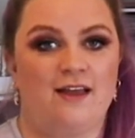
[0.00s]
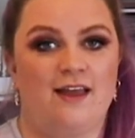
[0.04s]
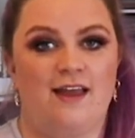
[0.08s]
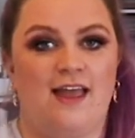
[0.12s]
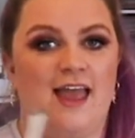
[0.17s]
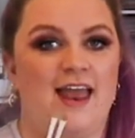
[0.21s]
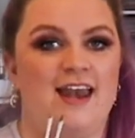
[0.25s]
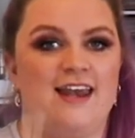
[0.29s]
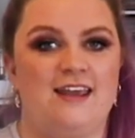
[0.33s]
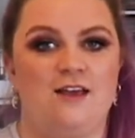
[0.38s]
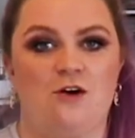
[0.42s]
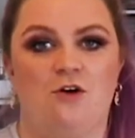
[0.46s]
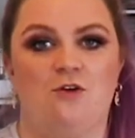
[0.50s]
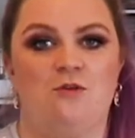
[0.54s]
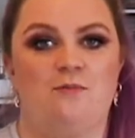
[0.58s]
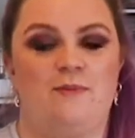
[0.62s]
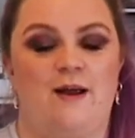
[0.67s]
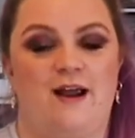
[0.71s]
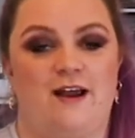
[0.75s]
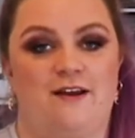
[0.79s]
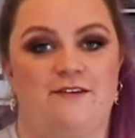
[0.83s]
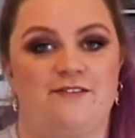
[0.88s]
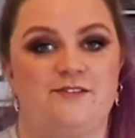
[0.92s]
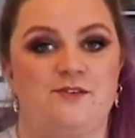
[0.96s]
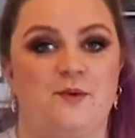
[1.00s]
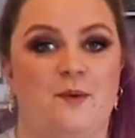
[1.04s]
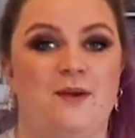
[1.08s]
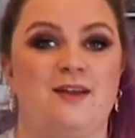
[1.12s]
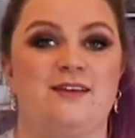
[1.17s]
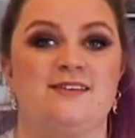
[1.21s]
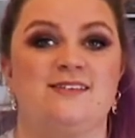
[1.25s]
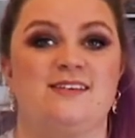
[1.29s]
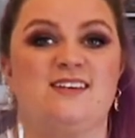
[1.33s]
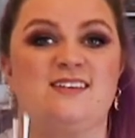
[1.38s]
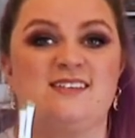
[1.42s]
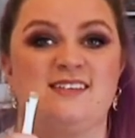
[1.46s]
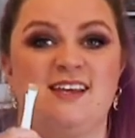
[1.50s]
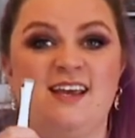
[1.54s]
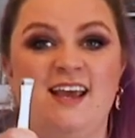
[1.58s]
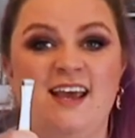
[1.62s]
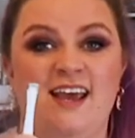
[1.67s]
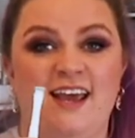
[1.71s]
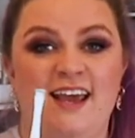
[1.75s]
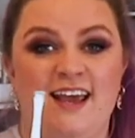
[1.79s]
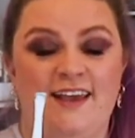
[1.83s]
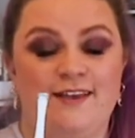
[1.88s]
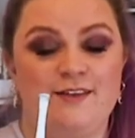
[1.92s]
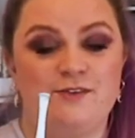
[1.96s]
Any old pair of tweezers
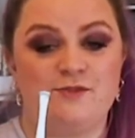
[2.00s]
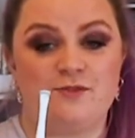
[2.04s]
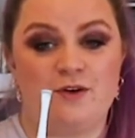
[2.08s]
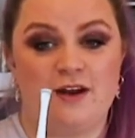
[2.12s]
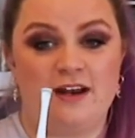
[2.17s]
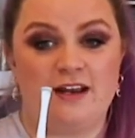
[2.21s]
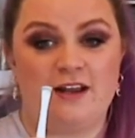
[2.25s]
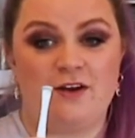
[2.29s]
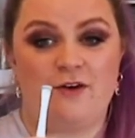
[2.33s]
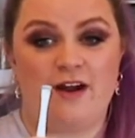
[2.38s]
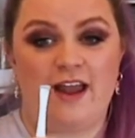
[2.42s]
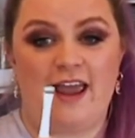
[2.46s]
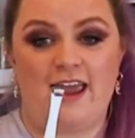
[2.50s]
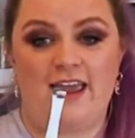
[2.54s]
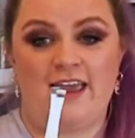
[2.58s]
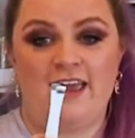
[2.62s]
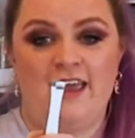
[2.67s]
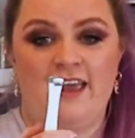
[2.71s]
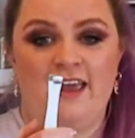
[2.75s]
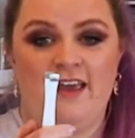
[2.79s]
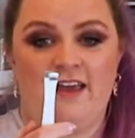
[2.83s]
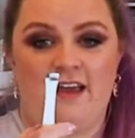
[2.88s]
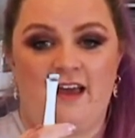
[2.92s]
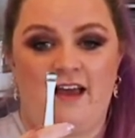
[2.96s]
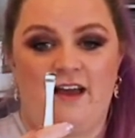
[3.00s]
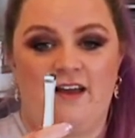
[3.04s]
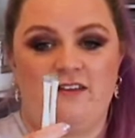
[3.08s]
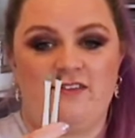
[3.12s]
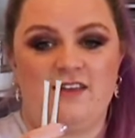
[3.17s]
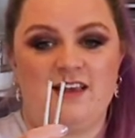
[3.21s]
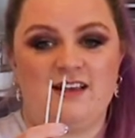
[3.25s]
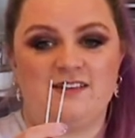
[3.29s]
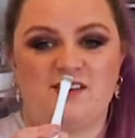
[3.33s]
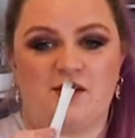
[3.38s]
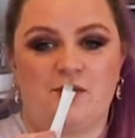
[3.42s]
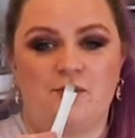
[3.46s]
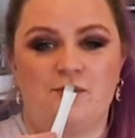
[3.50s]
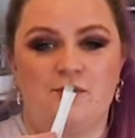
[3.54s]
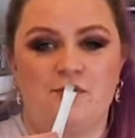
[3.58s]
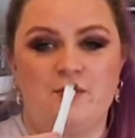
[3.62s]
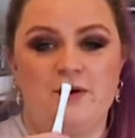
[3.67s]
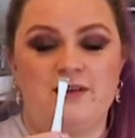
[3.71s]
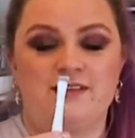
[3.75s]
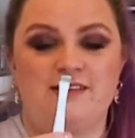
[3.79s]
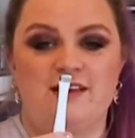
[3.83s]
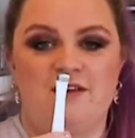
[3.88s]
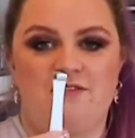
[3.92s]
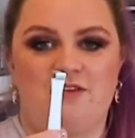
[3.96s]
is really great. These are cool
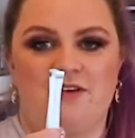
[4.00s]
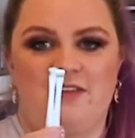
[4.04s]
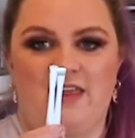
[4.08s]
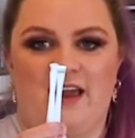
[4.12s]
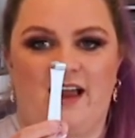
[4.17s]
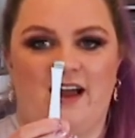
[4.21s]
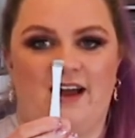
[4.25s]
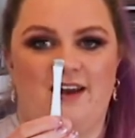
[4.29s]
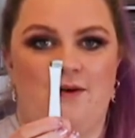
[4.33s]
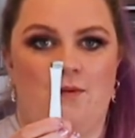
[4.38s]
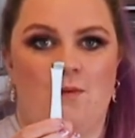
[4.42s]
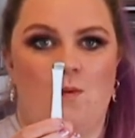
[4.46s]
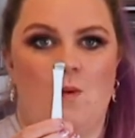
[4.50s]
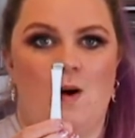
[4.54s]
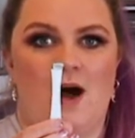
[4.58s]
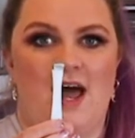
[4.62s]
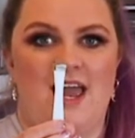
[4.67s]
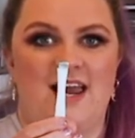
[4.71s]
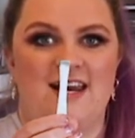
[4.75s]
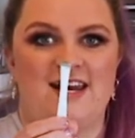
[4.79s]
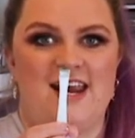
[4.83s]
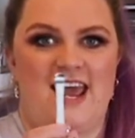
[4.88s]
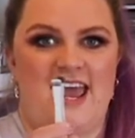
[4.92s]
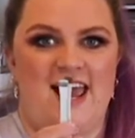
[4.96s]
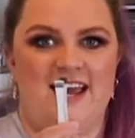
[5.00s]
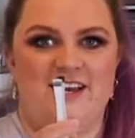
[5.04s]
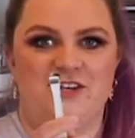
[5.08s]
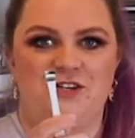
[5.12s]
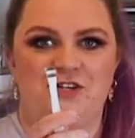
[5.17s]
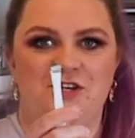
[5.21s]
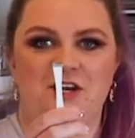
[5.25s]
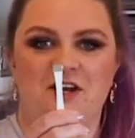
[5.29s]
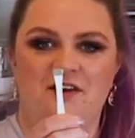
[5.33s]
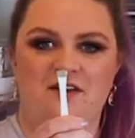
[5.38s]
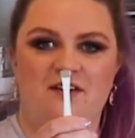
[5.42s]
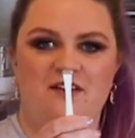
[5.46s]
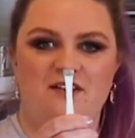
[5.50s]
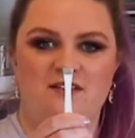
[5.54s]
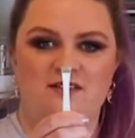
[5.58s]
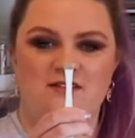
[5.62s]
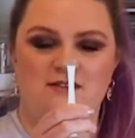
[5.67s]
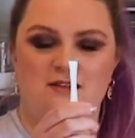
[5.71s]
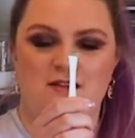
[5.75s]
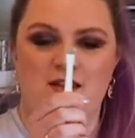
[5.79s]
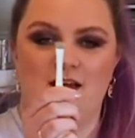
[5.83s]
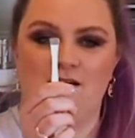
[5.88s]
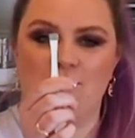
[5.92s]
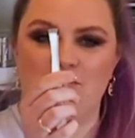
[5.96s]
because they've got that kind of wide edge,
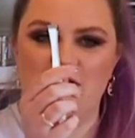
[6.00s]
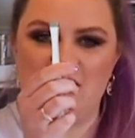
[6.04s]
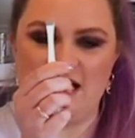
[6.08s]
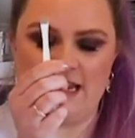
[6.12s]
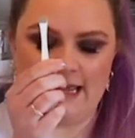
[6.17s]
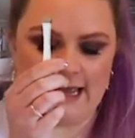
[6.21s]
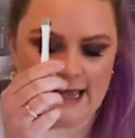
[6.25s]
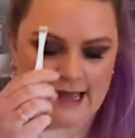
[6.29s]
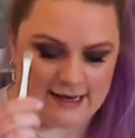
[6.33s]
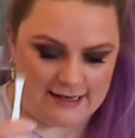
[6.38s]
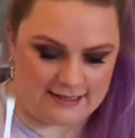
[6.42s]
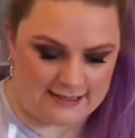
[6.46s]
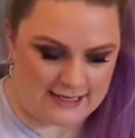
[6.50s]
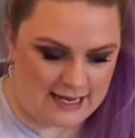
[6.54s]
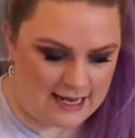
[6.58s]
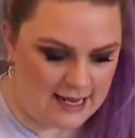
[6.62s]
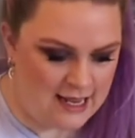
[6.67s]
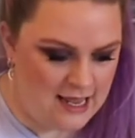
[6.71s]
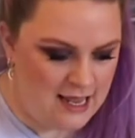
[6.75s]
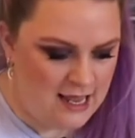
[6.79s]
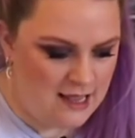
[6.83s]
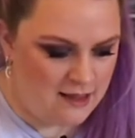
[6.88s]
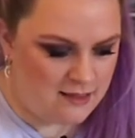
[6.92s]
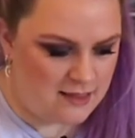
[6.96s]
so they're really handy.